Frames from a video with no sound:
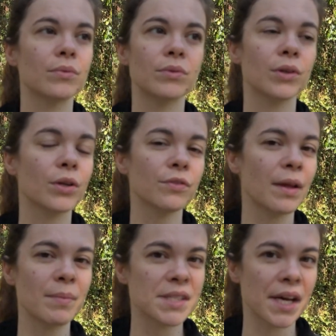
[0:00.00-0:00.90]
None of
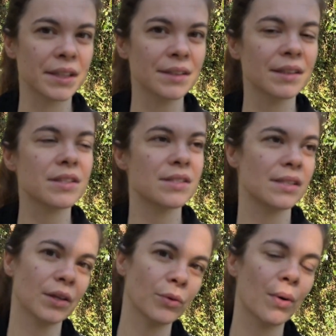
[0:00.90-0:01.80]
them is hell. It's
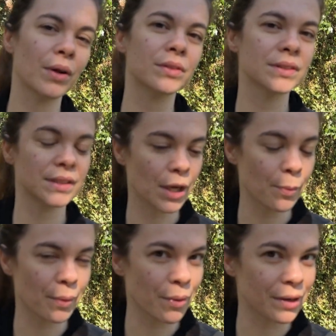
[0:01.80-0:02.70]
the underworld, the
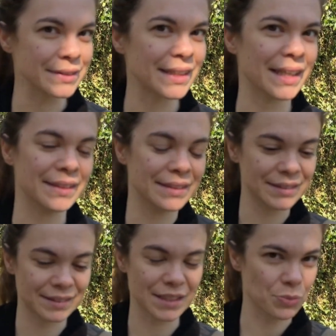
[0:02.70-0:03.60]
upper world, and
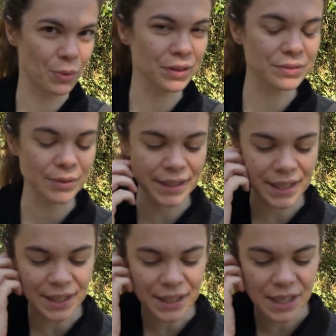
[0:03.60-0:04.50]
this world right
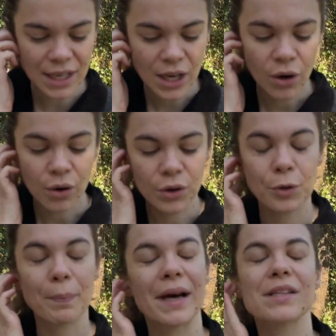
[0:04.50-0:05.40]
here, or the
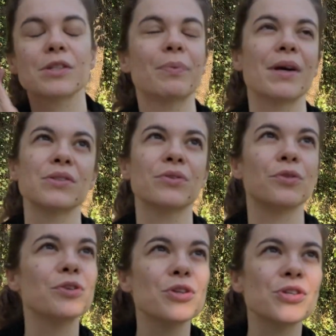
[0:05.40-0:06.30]
past, the present,
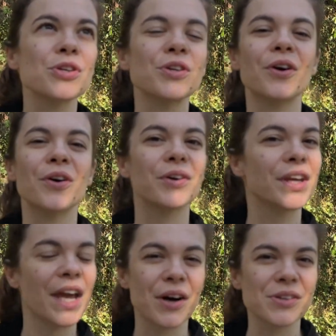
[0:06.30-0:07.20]
the future, or
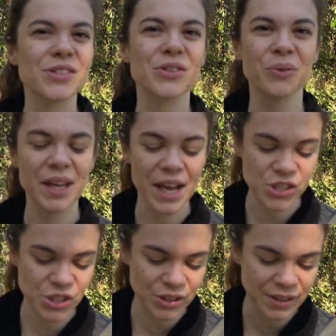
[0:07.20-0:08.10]
chaos,
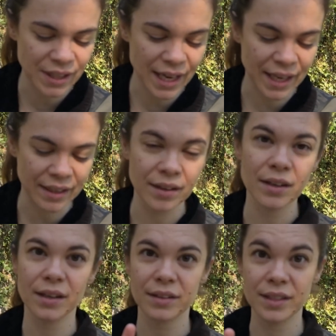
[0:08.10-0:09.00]
creation, and
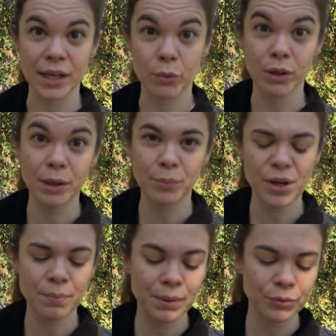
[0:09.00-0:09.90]
the
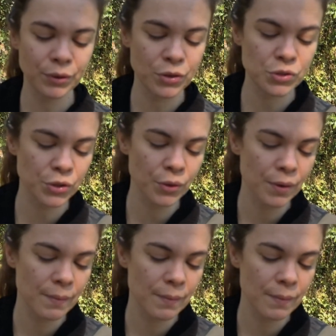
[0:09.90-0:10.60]
equilibrium between the two.